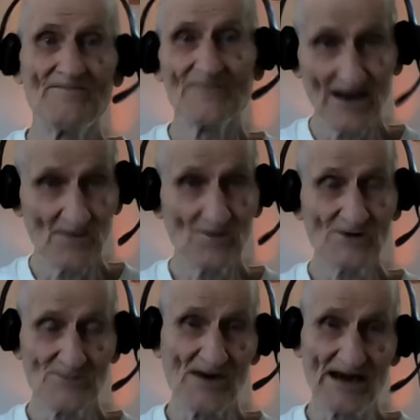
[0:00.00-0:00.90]
And it was
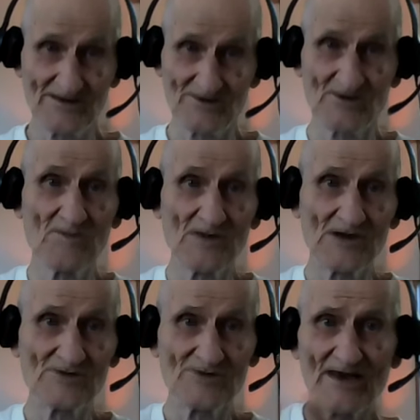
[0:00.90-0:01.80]
practical
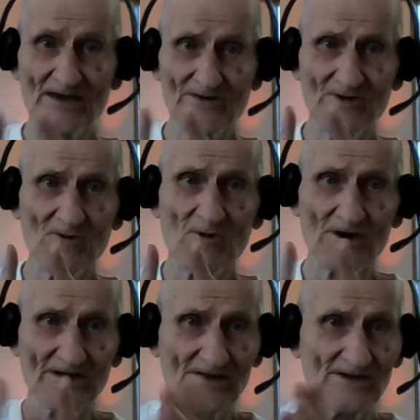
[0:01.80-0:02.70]
because, again, you're
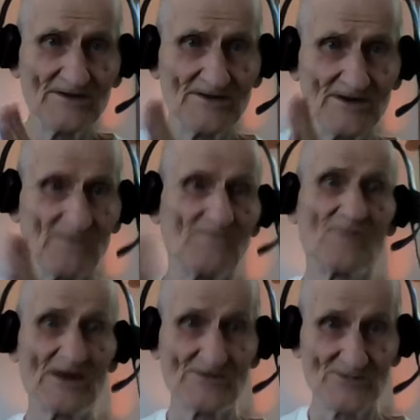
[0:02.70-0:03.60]
working the
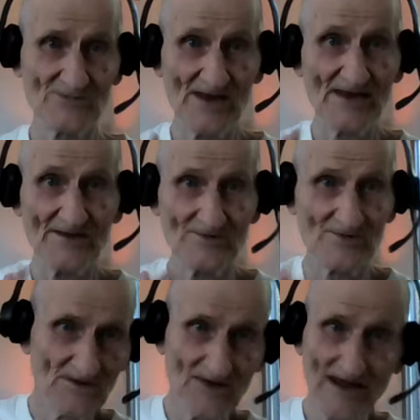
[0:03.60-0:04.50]
razor's edge.
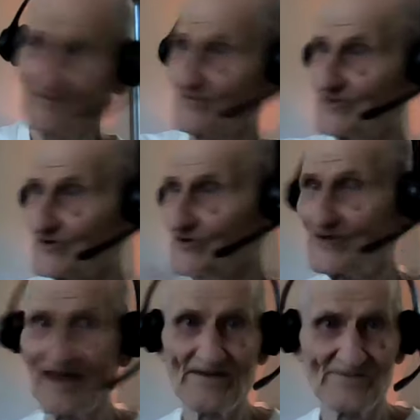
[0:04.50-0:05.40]
Damned if you do,
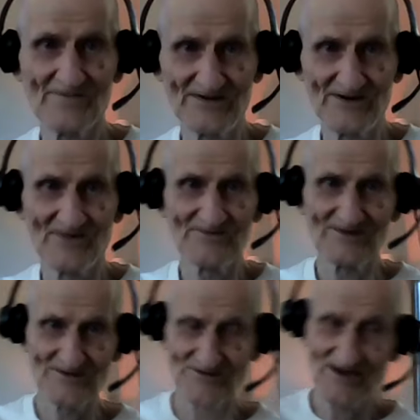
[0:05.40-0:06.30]
damned if you don't to
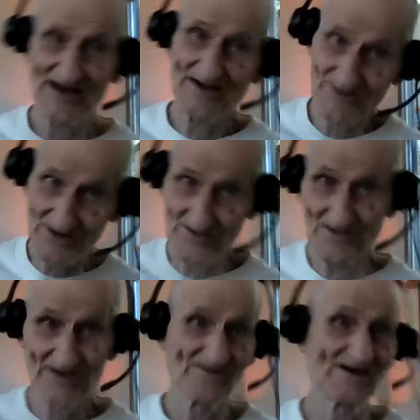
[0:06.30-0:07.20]
the side. So you better
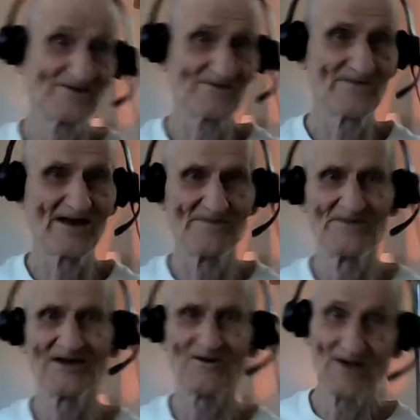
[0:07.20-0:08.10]
find some kind of
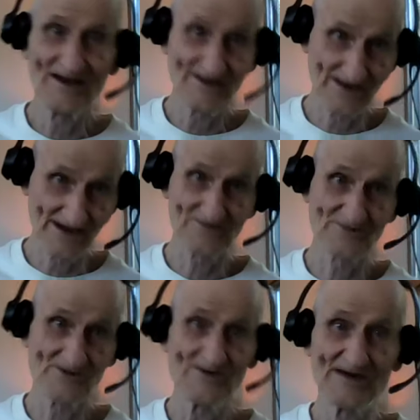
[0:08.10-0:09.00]
middle way to get
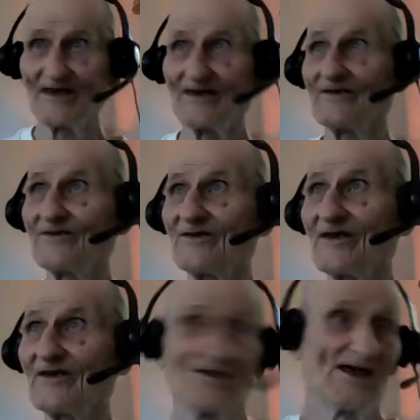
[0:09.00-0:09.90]
through it. And
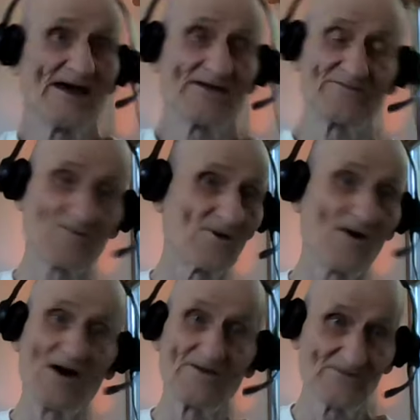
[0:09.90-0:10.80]
in life, we're
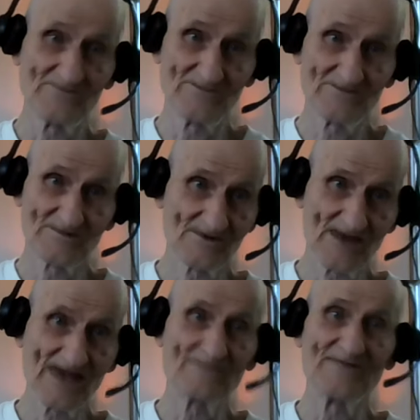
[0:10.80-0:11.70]
often
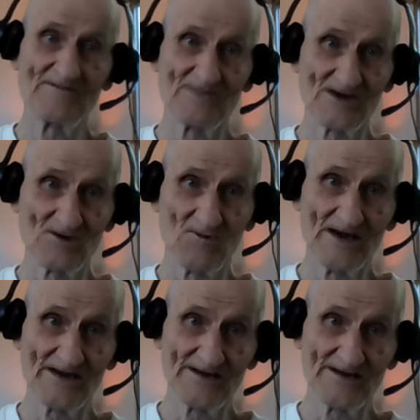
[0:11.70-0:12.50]
have that middle way.